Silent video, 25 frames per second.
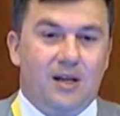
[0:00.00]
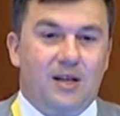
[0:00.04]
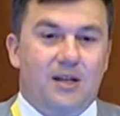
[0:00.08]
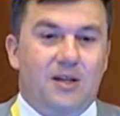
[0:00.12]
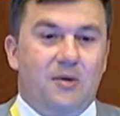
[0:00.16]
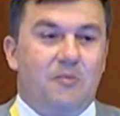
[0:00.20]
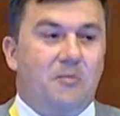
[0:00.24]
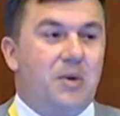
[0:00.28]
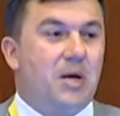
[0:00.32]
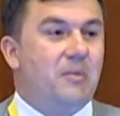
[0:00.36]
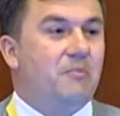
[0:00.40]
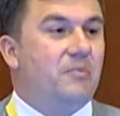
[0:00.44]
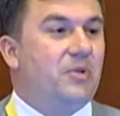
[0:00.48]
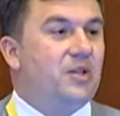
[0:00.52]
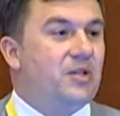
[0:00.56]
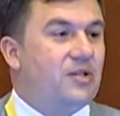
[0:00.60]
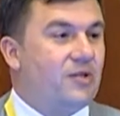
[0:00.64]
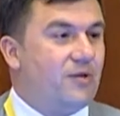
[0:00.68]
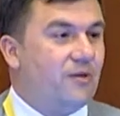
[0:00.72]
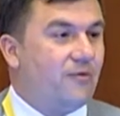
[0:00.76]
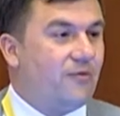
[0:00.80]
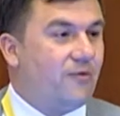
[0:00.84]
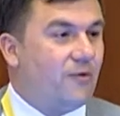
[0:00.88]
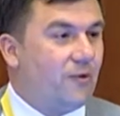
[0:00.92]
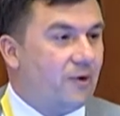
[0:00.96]
the members
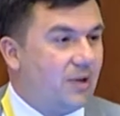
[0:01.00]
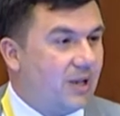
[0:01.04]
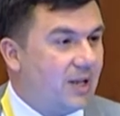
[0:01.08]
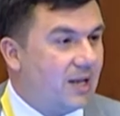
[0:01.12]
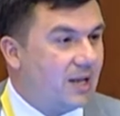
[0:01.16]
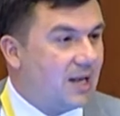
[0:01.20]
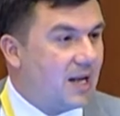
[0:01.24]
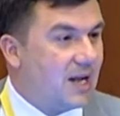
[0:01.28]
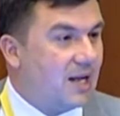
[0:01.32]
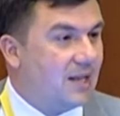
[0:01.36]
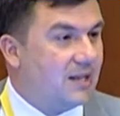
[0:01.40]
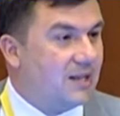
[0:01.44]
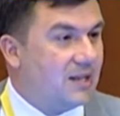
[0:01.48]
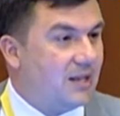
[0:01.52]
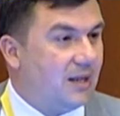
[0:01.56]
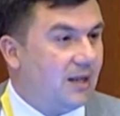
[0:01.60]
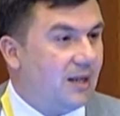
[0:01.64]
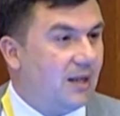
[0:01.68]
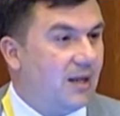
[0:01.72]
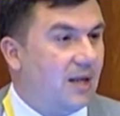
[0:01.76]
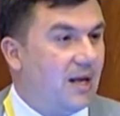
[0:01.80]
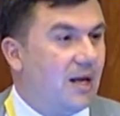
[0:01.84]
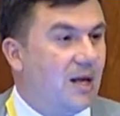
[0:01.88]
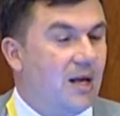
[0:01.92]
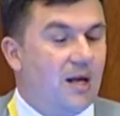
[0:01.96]
of organizing
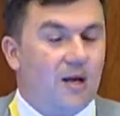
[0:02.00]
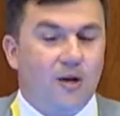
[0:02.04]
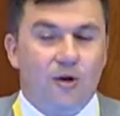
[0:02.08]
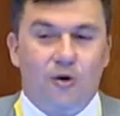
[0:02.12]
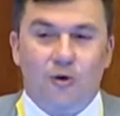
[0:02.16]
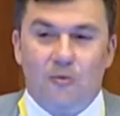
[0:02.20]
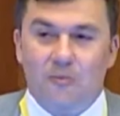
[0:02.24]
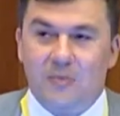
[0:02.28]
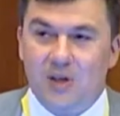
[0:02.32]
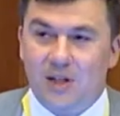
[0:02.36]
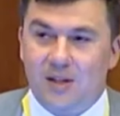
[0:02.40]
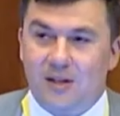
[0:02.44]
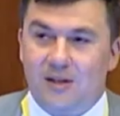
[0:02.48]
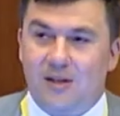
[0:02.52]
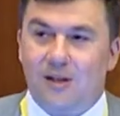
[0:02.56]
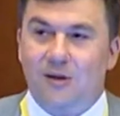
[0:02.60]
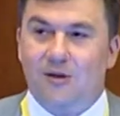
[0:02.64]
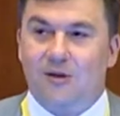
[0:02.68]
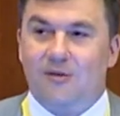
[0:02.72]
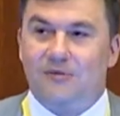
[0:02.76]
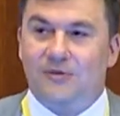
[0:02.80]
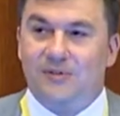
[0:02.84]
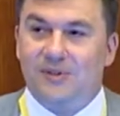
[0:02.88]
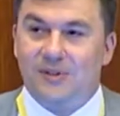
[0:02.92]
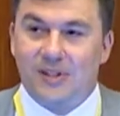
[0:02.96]
committee
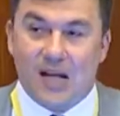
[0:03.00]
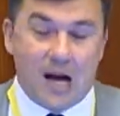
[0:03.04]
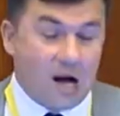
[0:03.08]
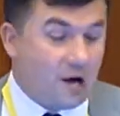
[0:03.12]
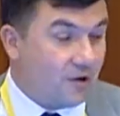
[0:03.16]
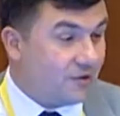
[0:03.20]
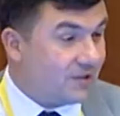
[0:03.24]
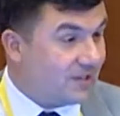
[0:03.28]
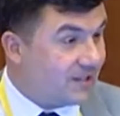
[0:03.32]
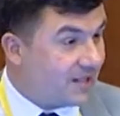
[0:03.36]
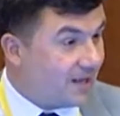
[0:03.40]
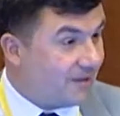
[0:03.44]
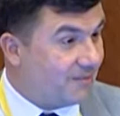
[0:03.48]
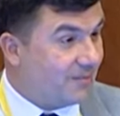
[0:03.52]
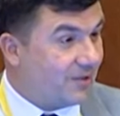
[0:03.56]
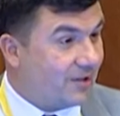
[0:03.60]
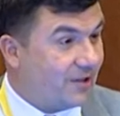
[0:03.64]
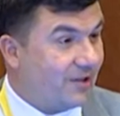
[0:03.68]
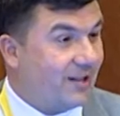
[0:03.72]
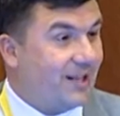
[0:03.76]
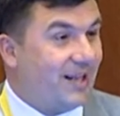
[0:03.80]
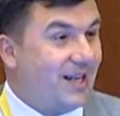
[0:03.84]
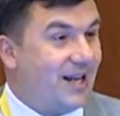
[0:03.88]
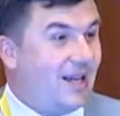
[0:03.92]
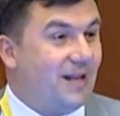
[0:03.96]
of now Summer
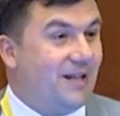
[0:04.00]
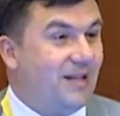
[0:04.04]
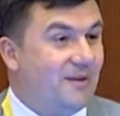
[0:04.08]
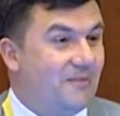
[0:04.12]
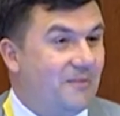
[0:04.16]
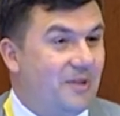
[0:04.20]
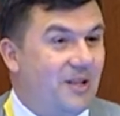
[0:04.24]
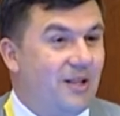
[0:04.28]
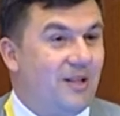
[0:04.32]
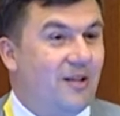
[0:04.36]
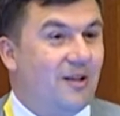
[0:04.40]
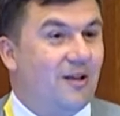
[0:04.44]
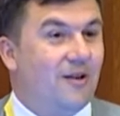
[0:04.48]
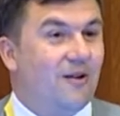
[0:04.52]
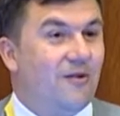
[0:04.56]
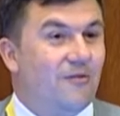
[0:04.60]
Academy